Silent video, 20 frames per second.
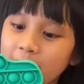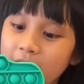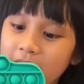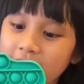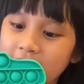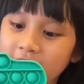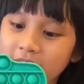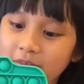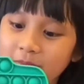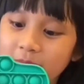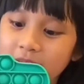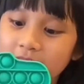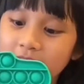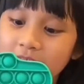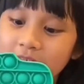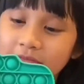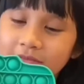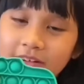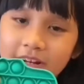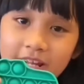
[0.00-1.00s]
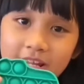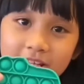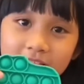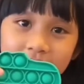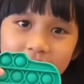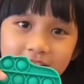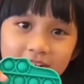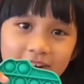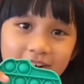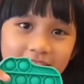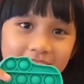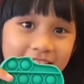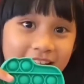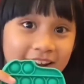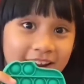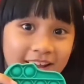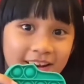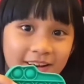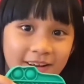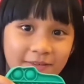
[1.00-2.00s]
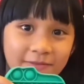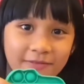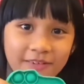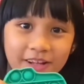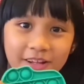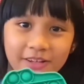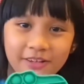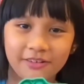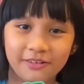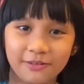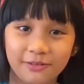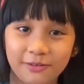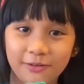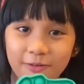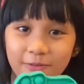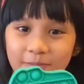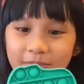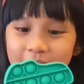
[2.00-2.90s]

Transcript: me of nature, and I love nature so much.